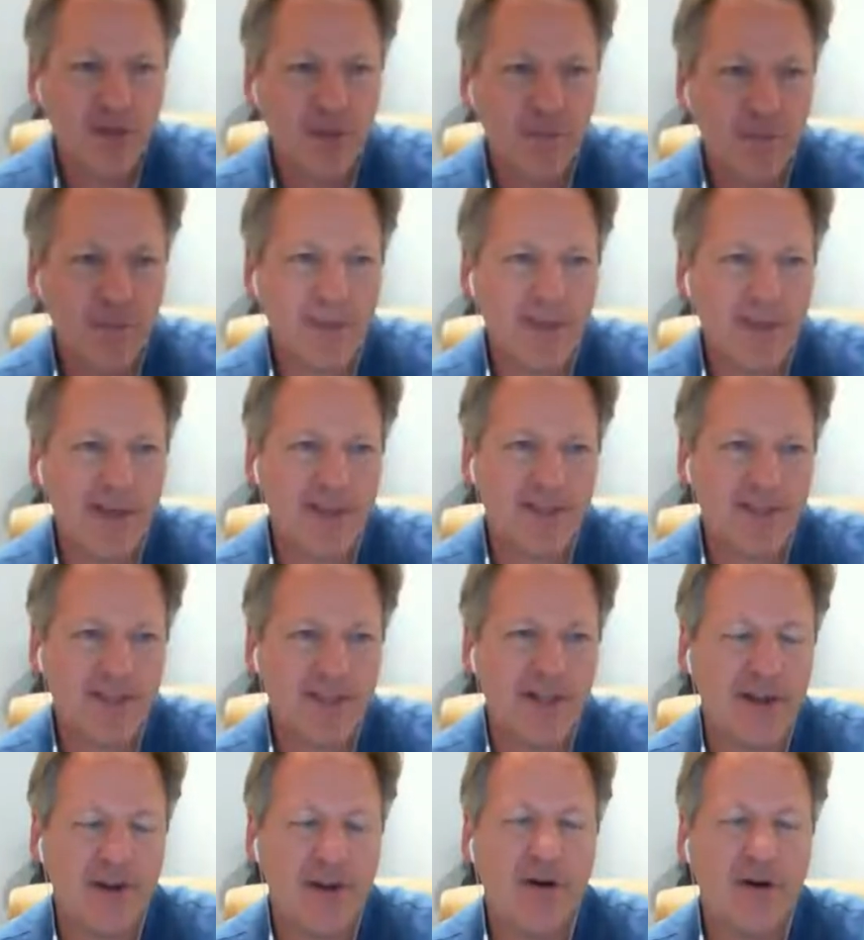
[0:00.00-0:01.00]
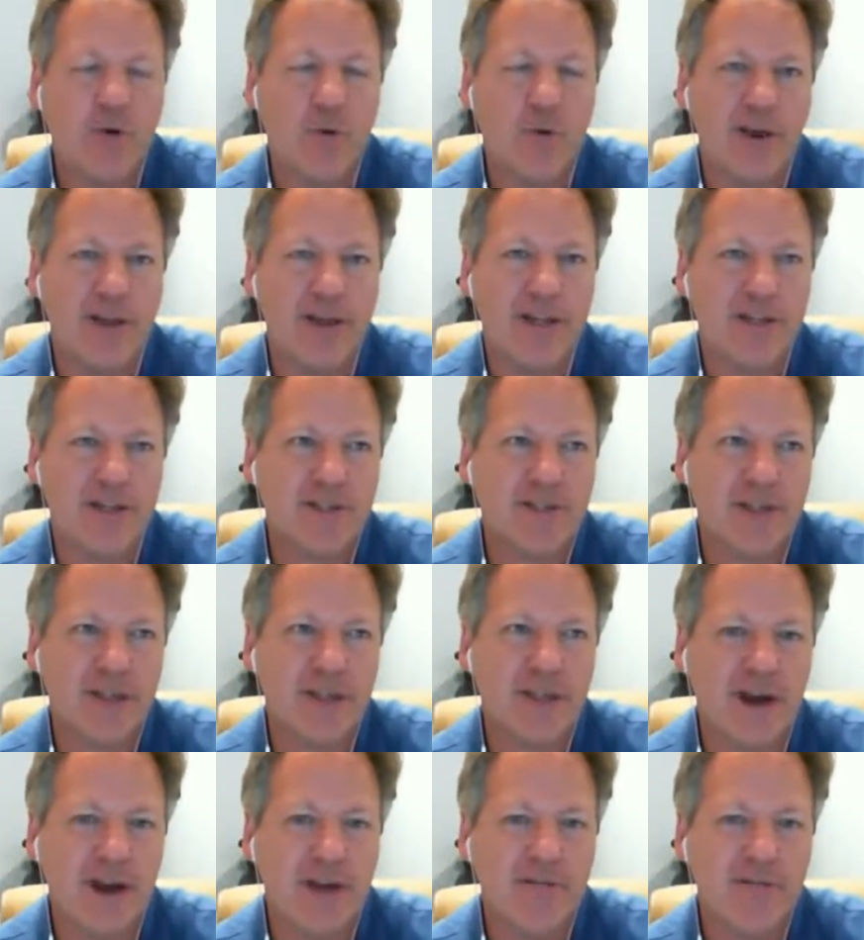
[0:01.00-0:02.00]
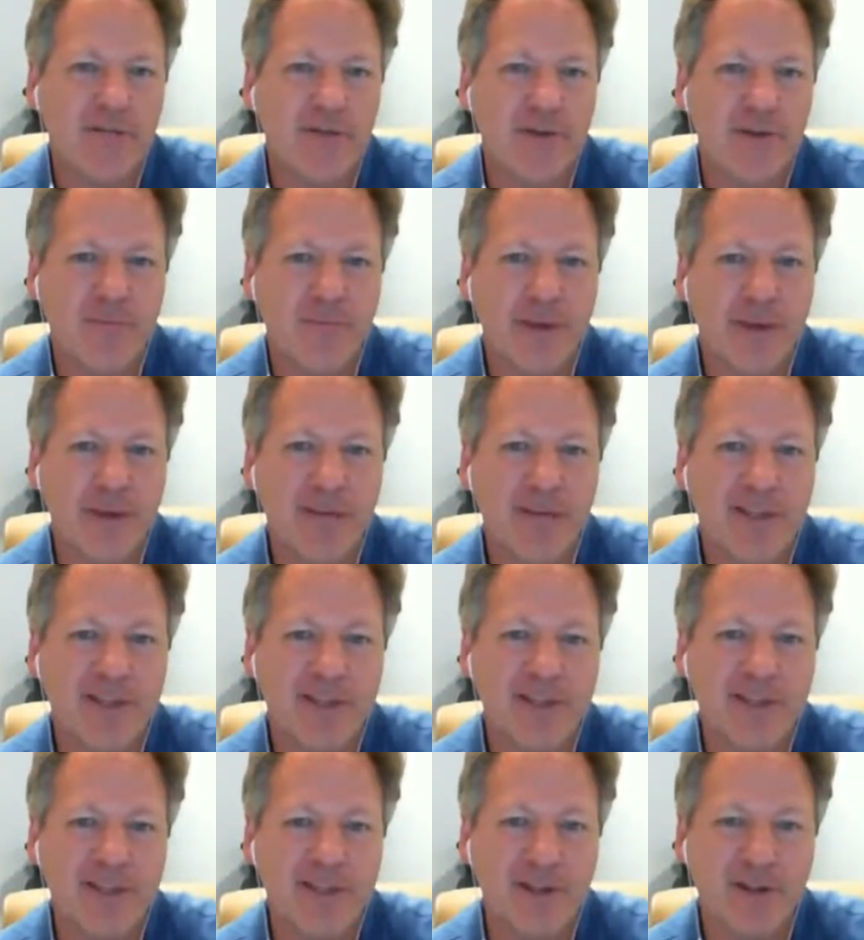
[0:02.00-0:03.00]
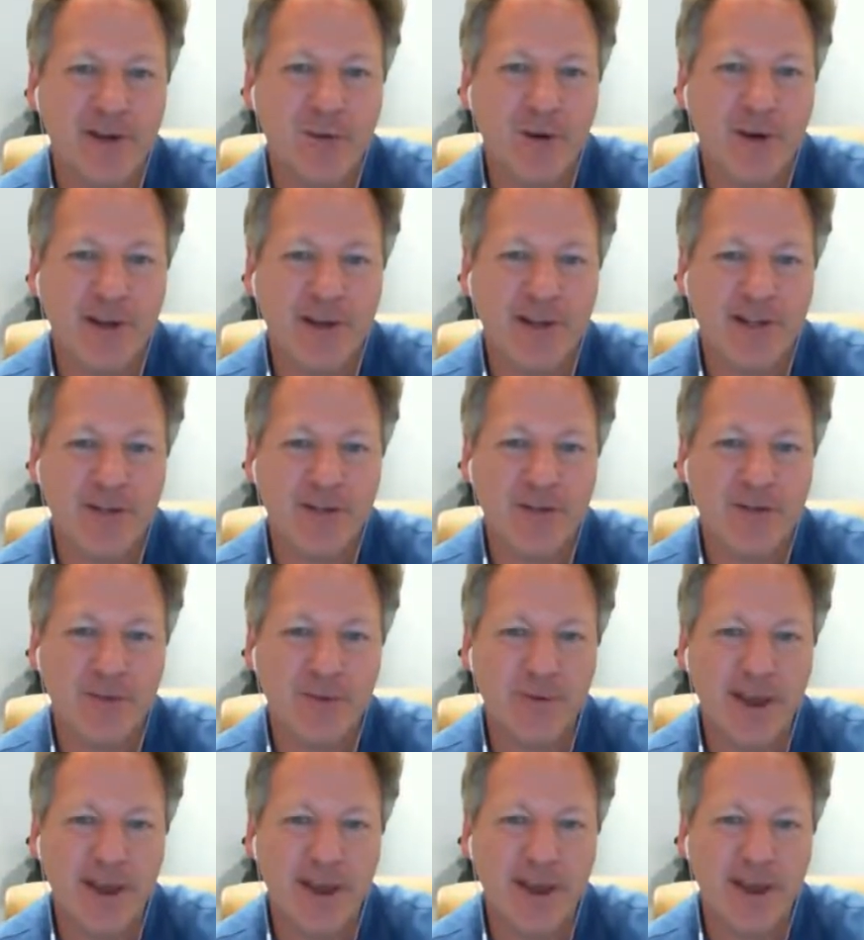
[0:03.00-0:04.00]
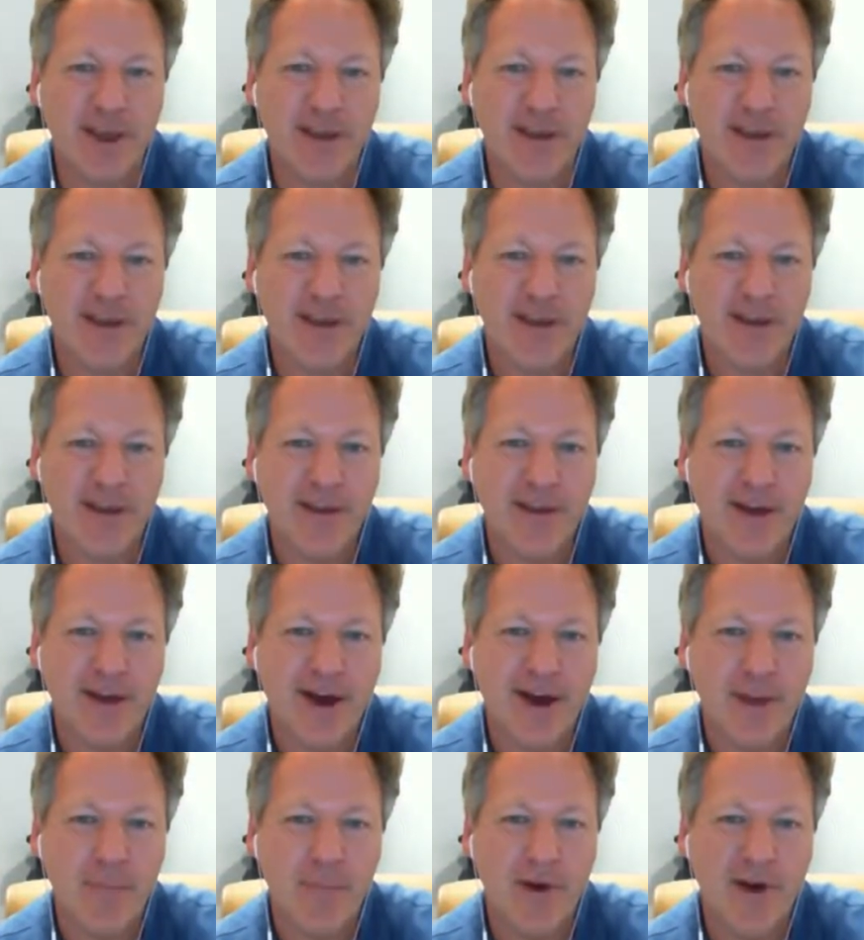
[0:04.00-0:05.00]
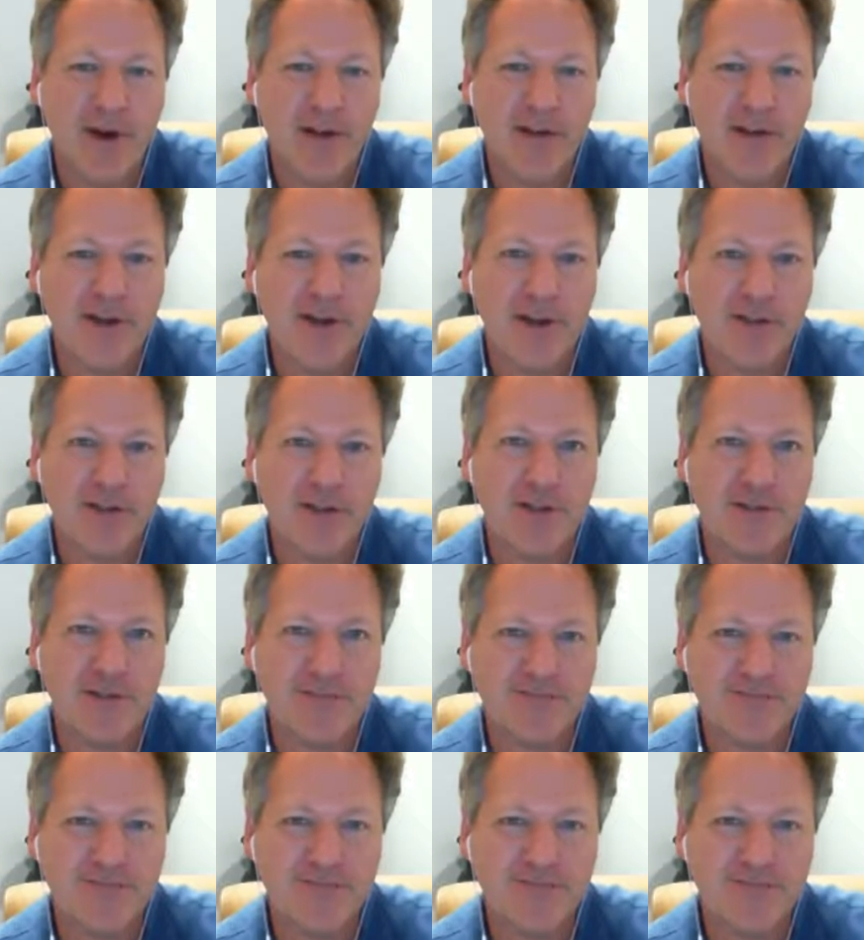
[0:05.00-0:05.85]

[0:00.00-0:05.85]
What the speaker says: maybe it's not equated to the iPhone. Maybe this is equated to a iPod Touch.